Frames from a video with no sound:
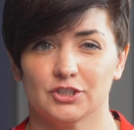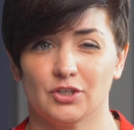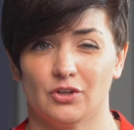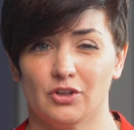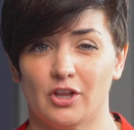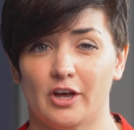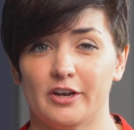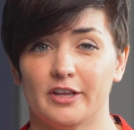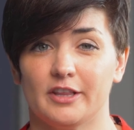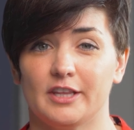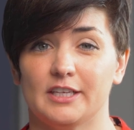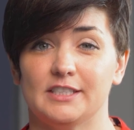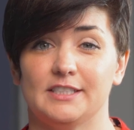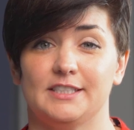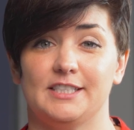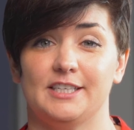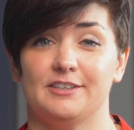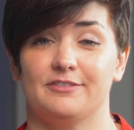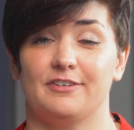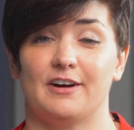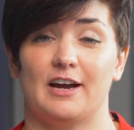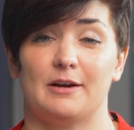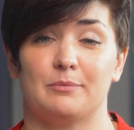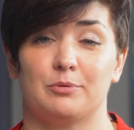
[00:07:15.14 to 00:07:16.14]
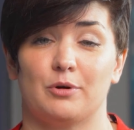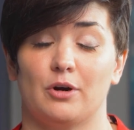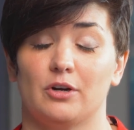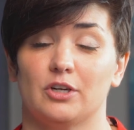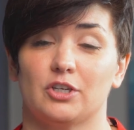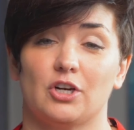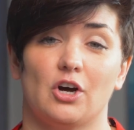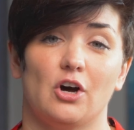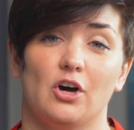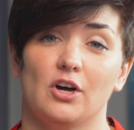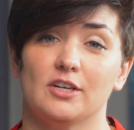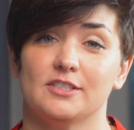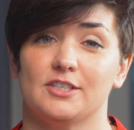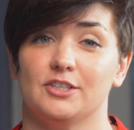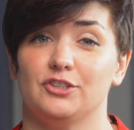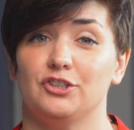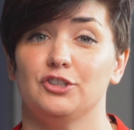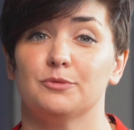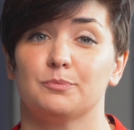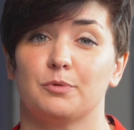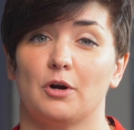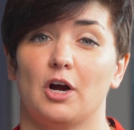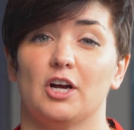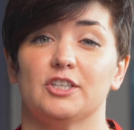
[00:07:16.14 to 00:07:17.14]
So a lot of these DeFi protocols and
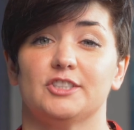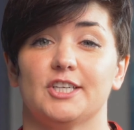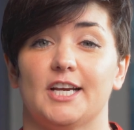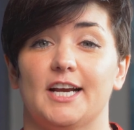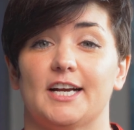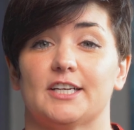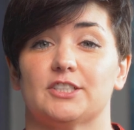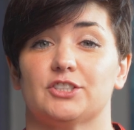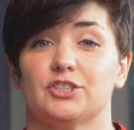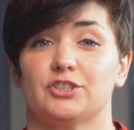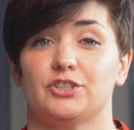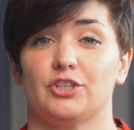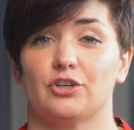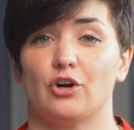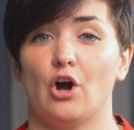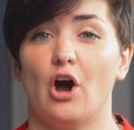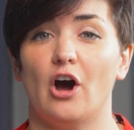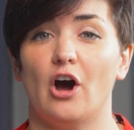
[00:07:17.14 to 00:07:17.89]
new projects, they're